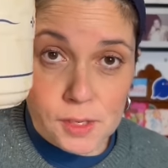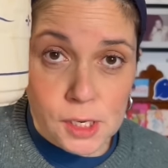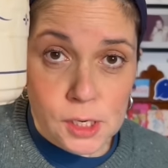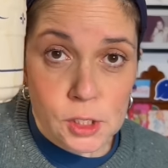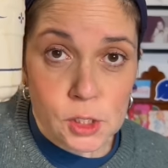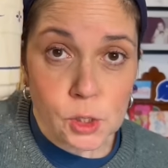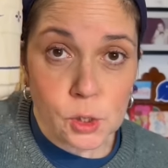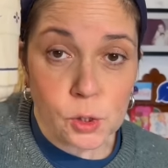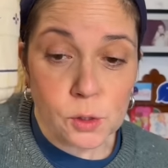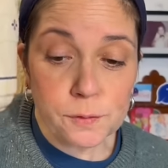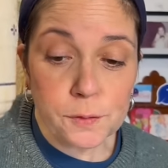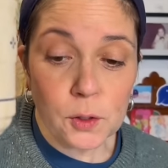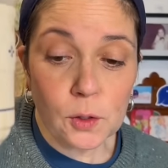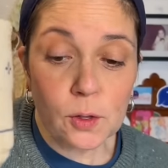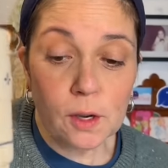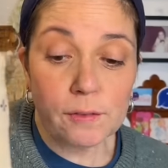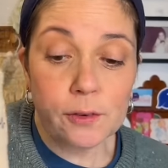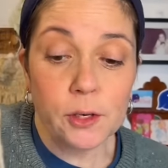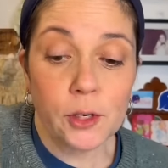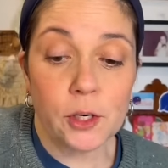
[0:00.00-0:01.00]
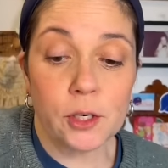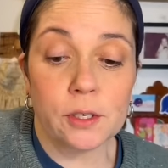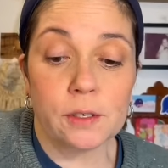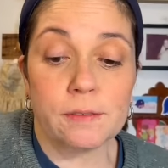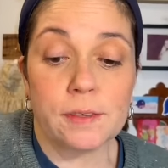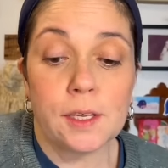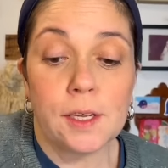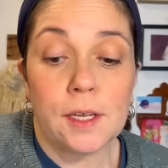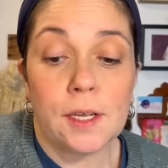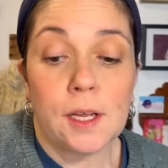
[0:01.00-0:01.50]
So if you ever heard
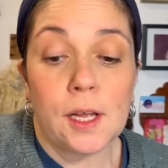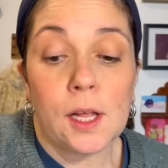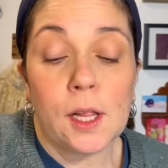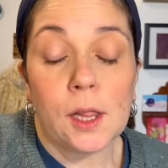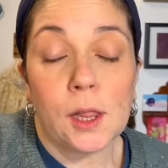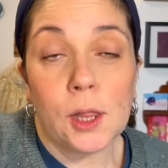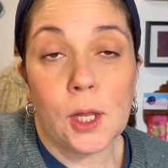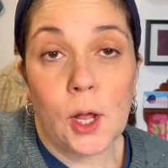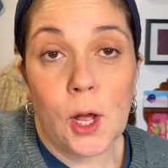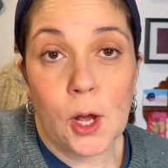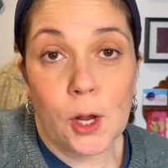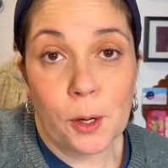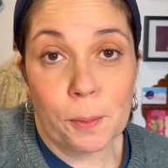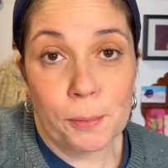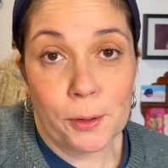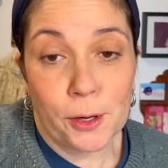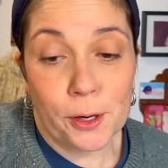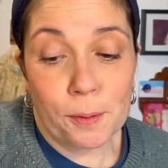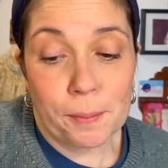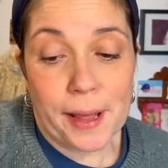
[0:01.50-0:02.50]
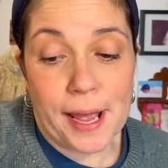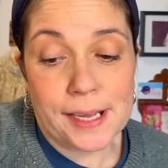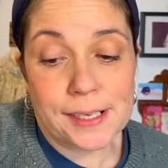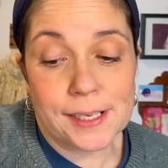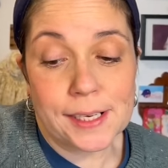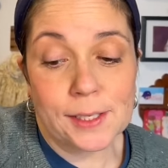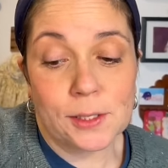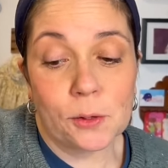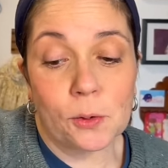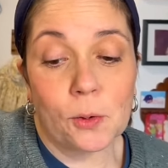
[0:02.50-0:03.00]
of Longaberger
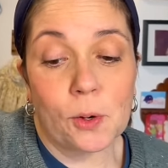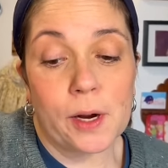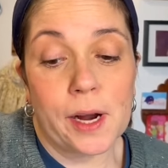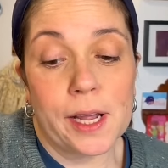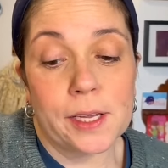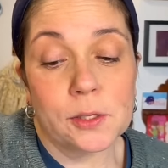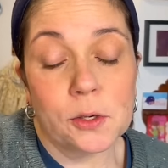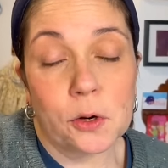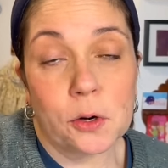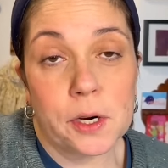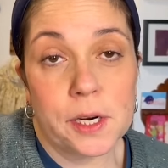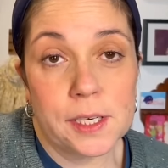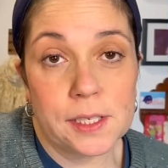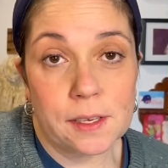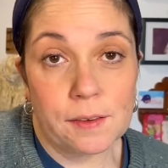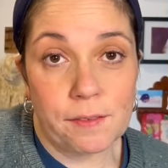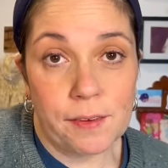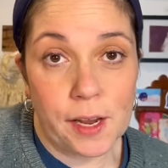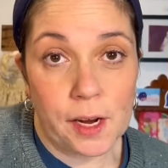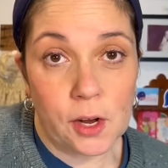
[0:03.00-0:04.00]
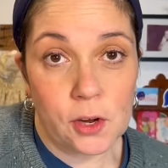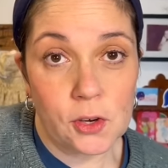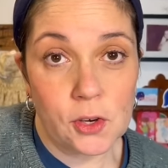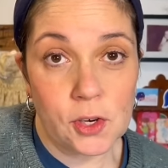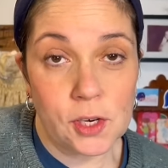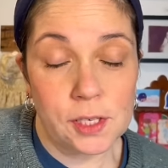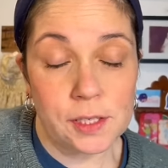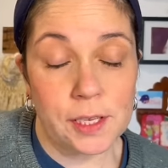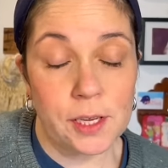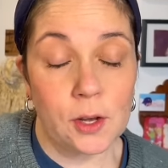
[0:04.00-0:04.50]
baskets, or as Chris
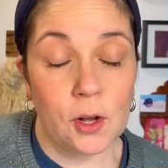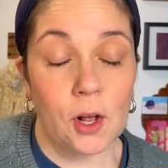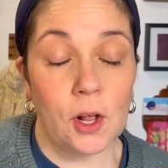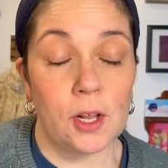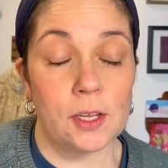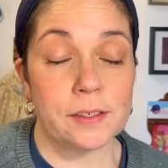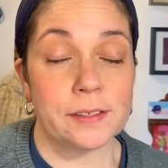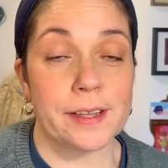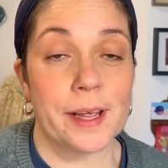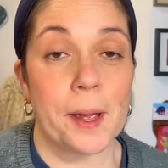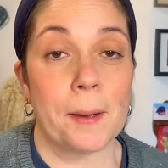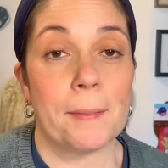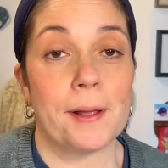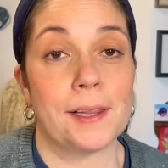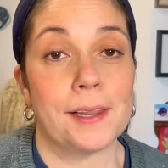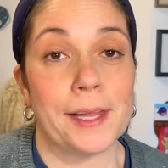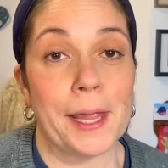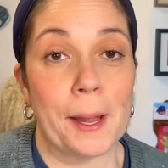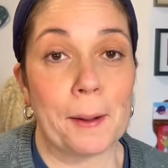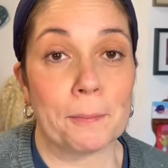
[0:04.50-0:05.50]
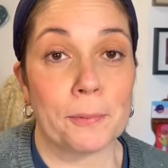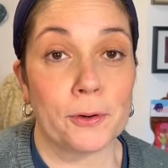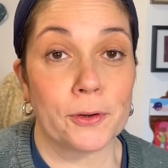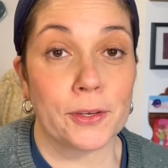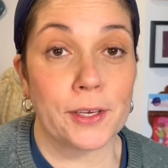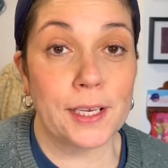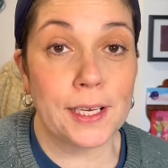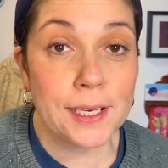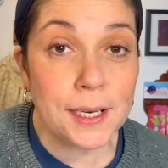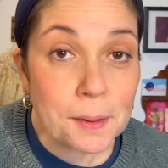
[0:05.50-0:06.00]
affectionately calls them,
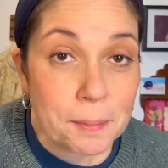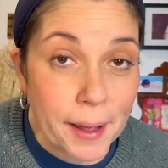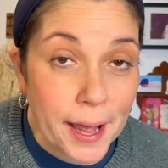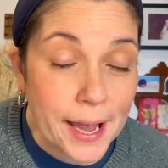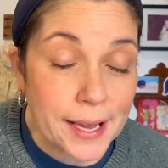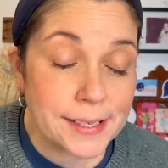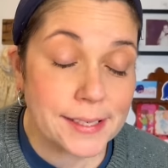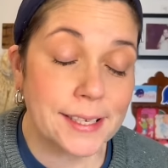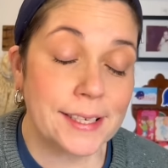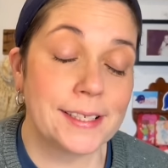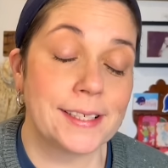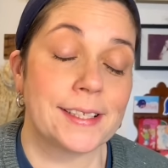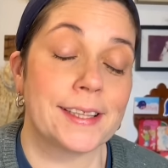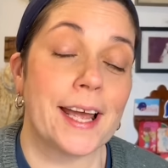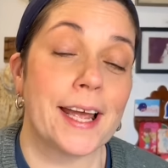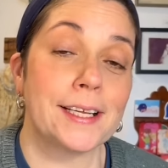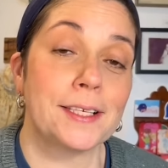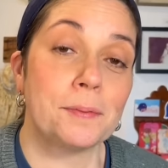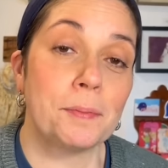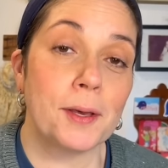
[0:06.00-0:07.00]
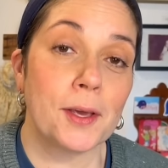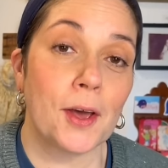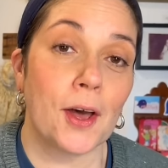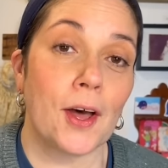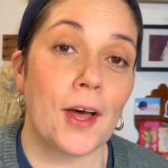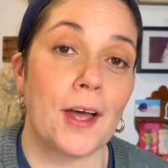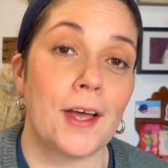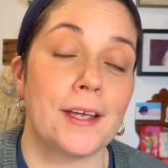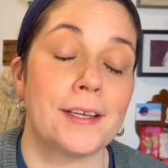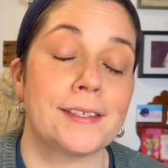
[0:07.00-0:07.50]
Lamborghini baskets. And that's
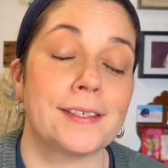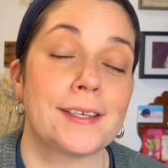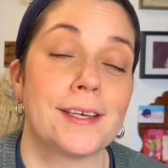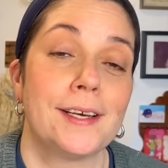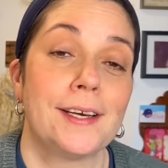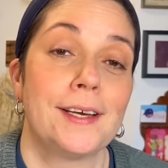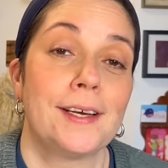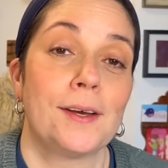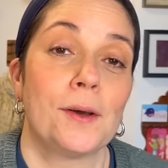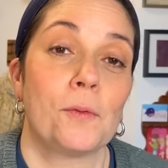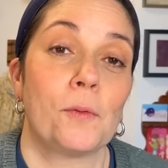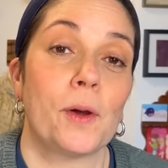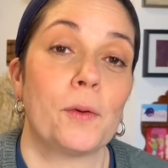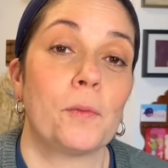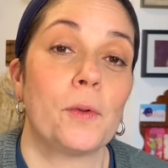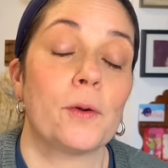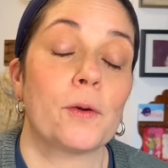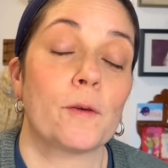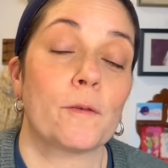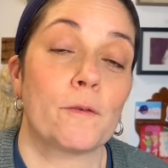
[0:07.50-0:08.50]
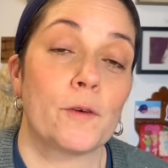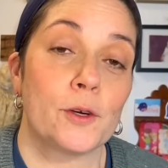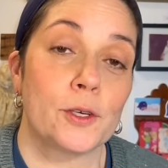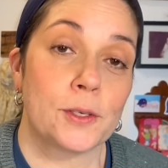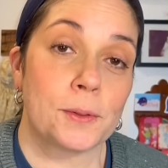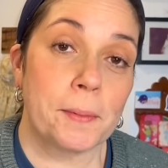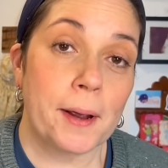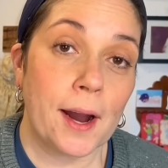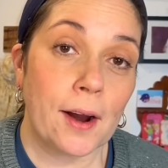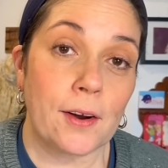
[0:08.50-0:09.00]
because when we were
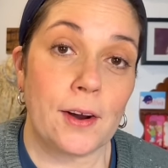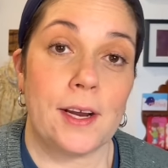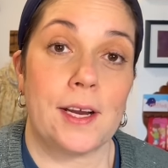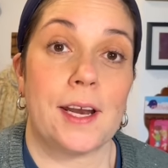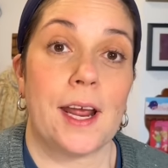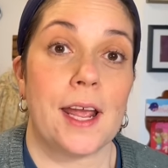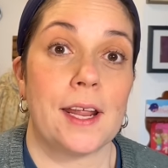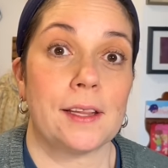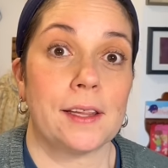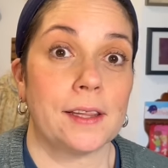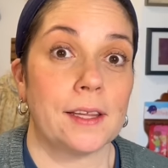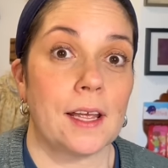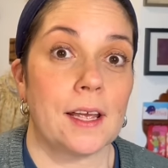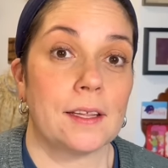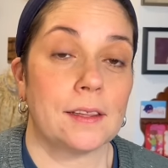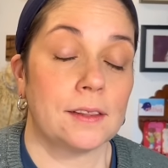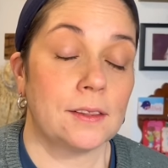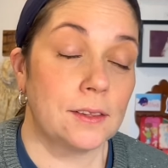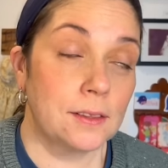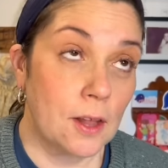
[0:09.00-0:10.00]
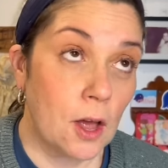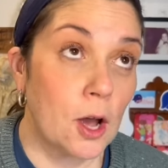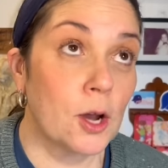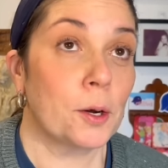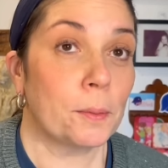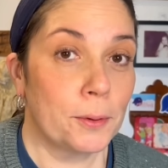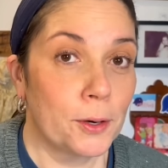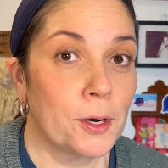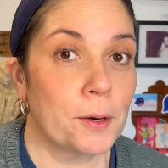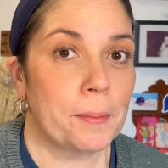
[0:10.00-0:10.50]
first married and
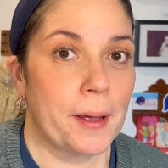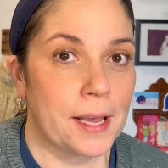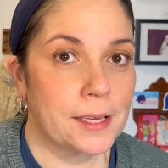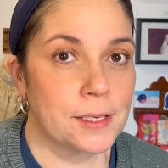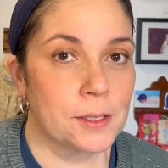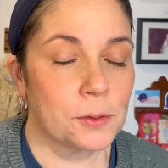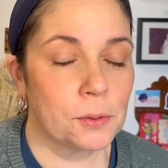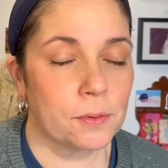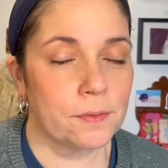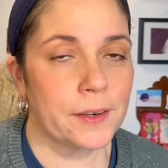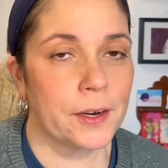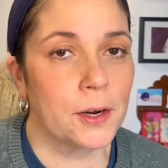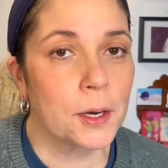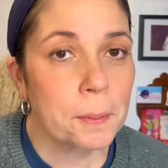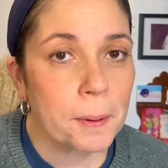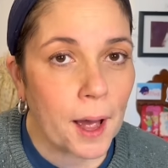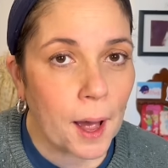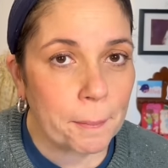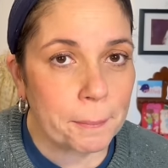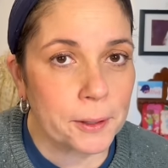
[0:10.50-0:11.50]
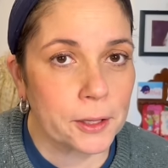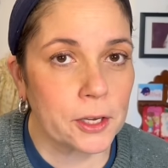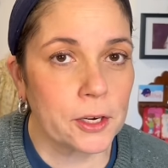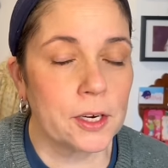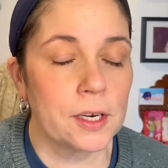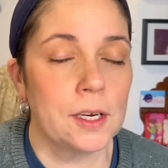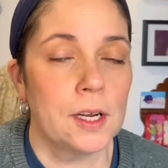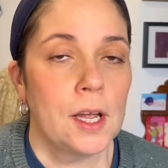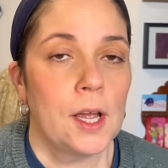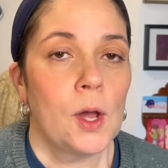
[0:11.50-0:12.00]
Longaberger baskets were very
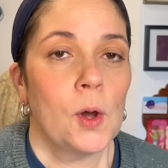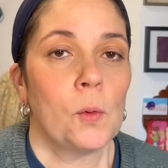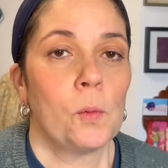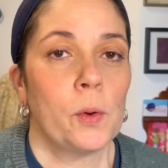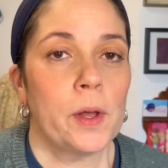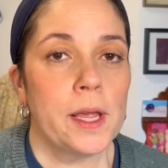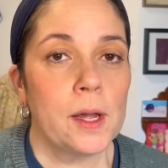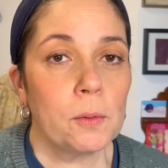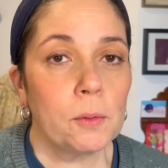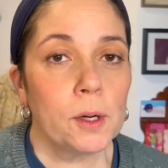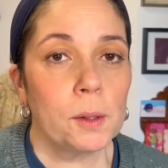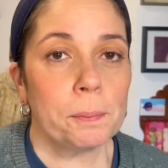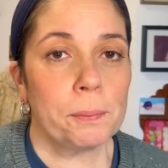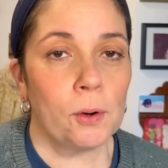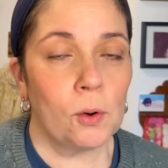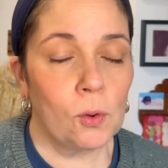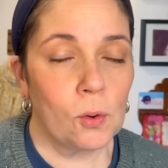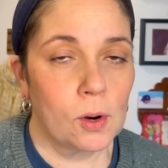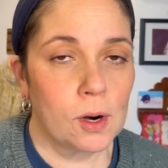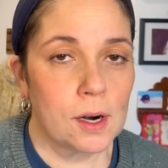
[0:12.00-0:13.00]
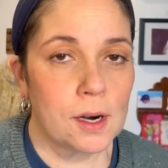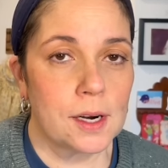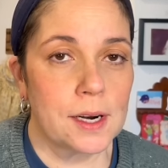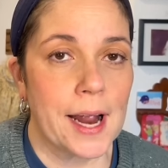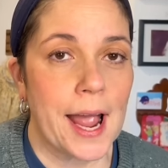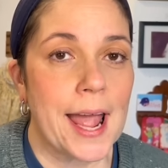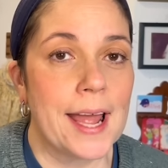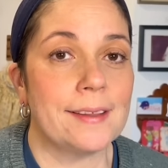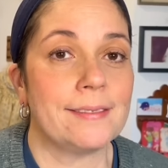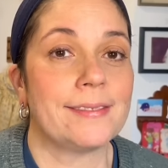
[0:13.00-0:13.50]
popular, we were poor
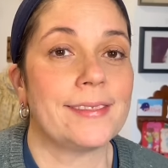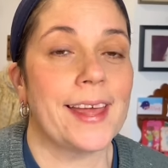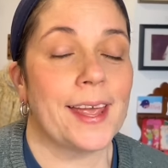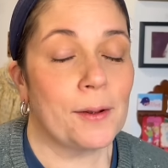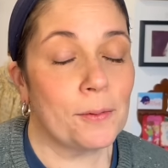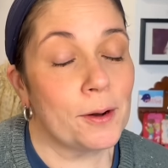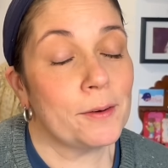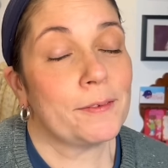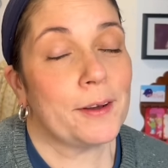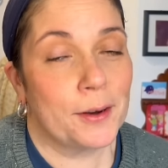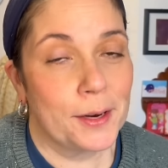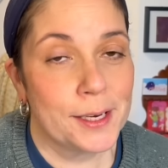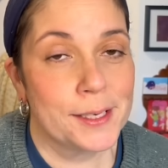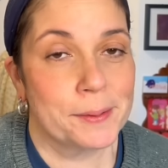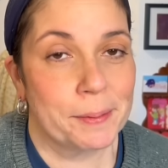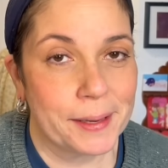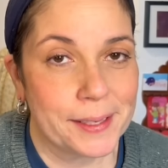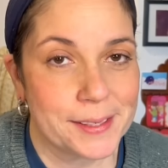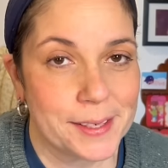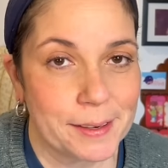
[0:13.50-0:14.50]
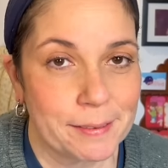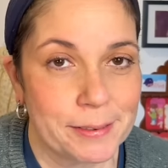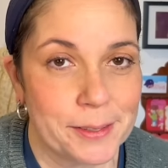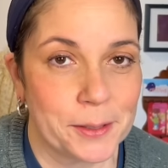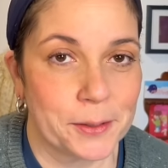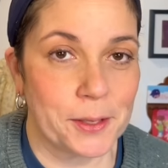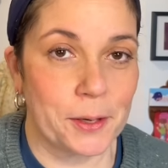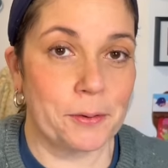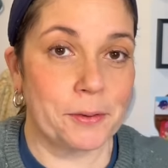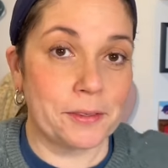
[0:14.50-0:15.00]
and they were very expensive.
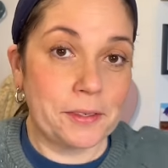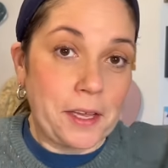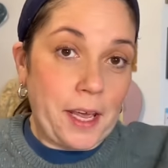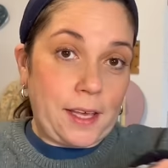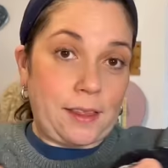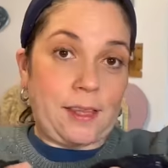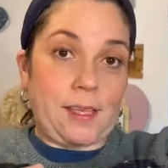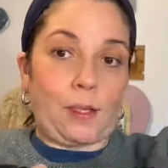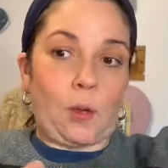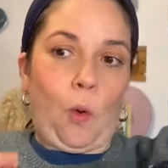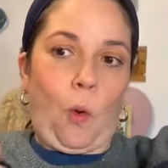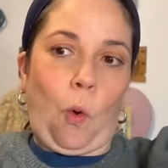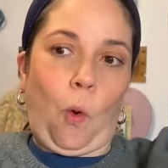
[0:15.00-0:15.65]
So there was like this.